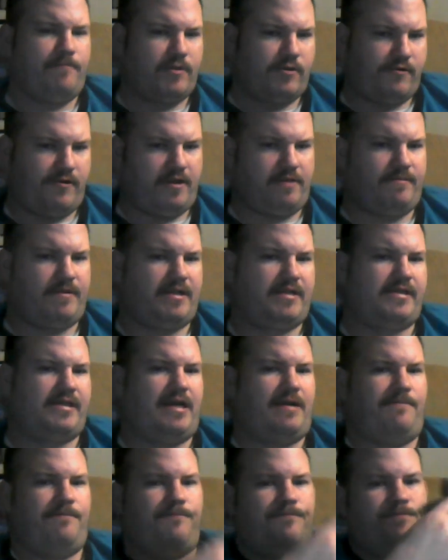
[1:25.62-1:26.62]
Christmas
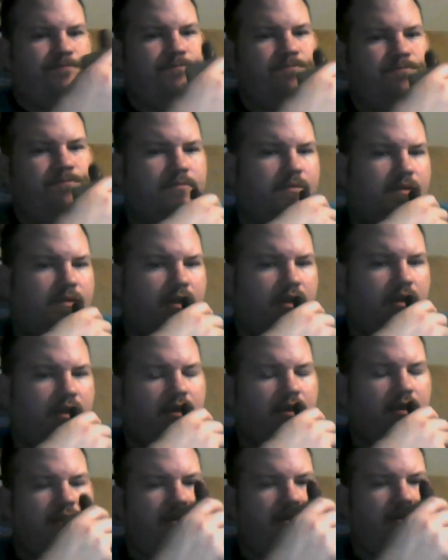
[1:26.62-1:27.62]
time.
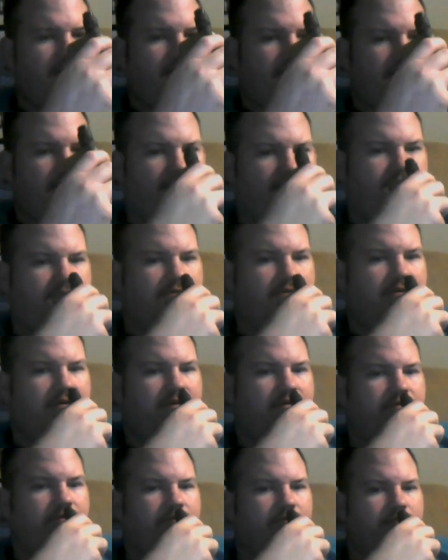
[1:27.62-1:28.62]

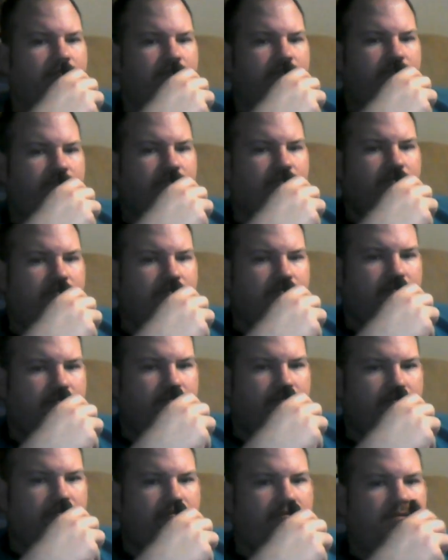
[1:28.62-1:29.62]
Definitely
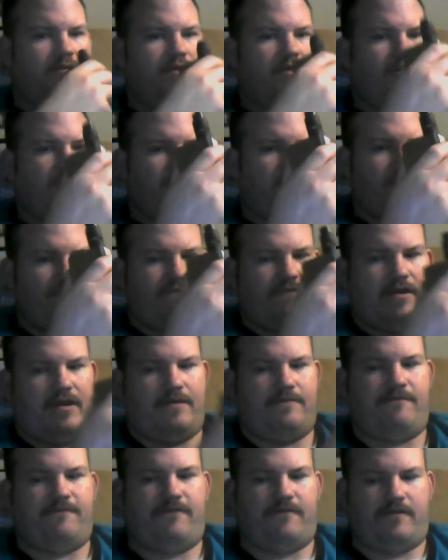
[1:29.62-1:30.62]
good
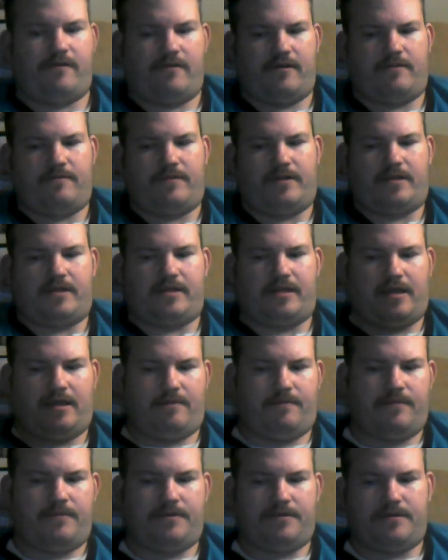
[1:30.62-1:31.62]
vape for Christmas
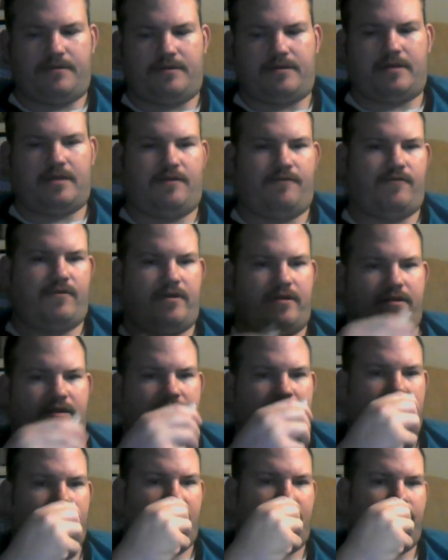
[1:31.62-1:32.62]
time. Even
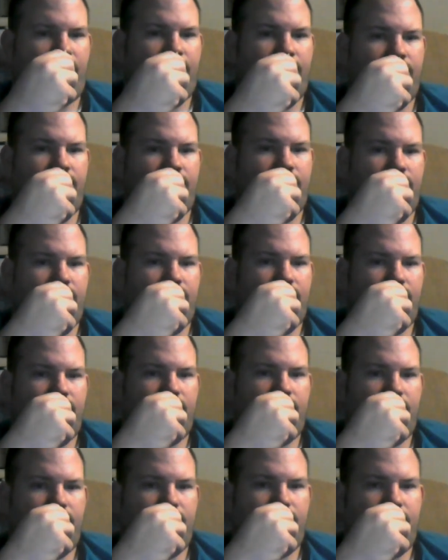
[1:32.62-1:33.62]
um,
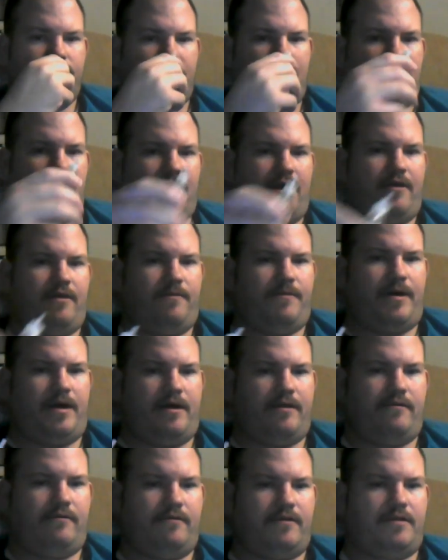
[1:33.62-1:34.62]
out of the
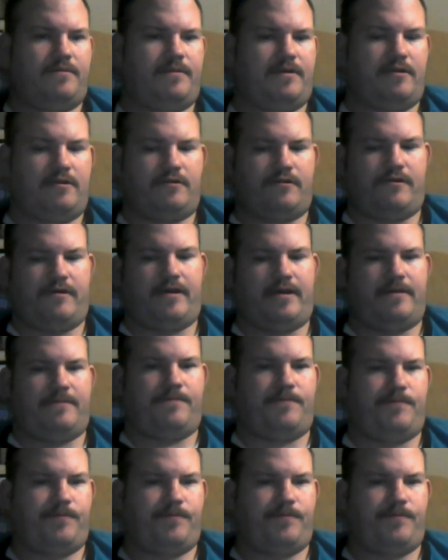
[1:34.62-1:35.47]
bottle, it smells great.